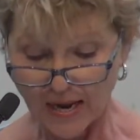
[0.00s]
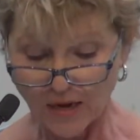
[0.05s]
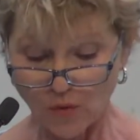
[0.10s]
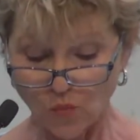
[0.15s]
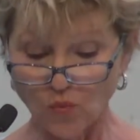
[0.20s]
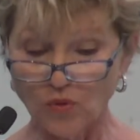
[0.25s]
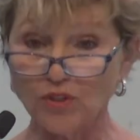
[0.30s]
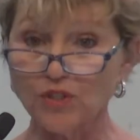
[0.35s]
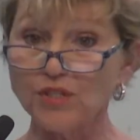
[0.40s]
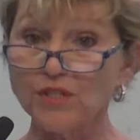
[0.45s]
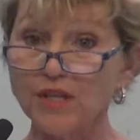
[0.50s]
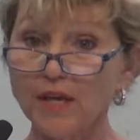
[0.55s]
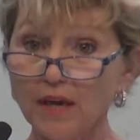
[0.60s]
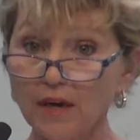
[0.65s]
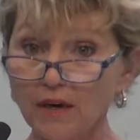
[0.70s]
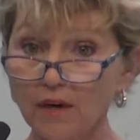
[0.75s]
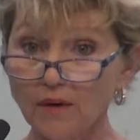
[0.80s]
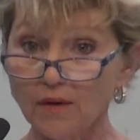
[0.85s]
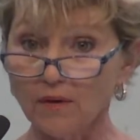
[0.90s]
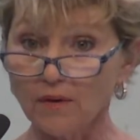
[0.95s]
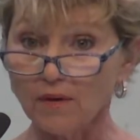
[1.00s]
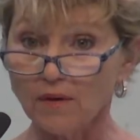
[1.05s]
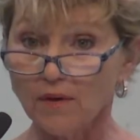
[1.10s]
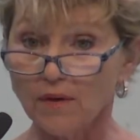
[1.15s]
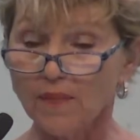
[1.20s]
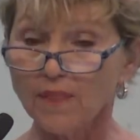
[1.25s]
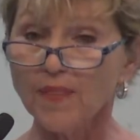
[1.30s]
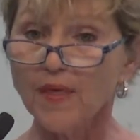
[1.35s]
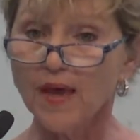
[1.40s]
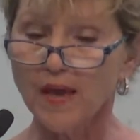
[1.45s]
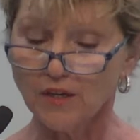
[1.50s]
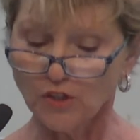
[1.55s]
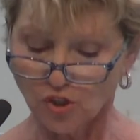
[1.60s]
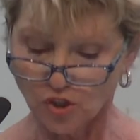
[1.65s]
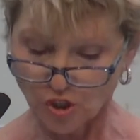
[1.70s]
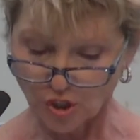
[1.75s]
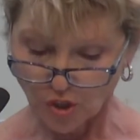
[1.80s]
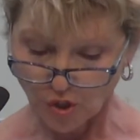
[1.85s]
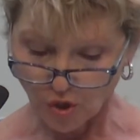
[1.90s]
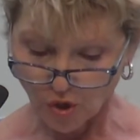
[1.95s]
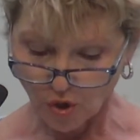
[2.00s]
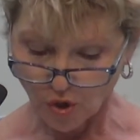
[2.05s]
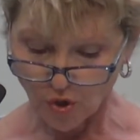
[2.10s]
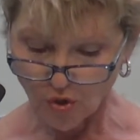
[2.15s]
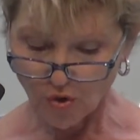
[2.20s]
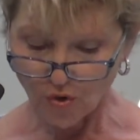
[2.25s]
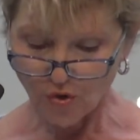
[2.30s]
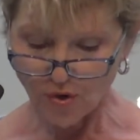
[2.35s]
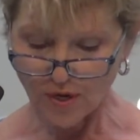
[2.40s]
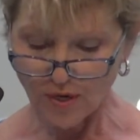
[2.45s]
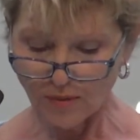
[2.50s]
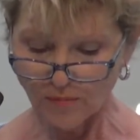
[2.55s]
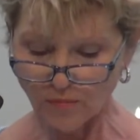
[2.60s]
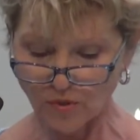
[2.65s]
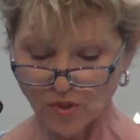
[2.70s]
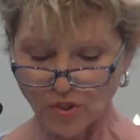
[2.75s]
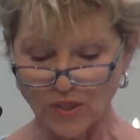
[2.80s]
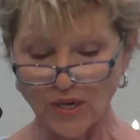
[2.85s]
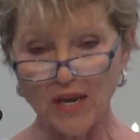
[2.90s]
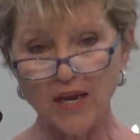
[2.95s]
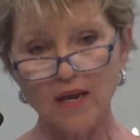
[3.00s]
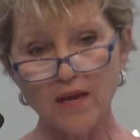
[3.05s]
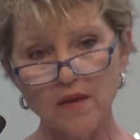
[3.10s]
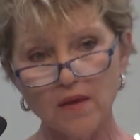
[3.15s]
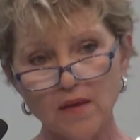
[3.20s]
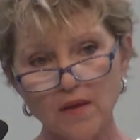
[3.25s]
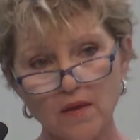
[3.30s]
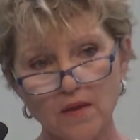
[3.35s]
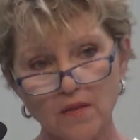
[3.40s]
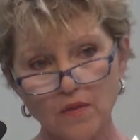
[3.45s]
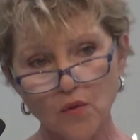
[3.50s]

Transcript: it was there that she heard him say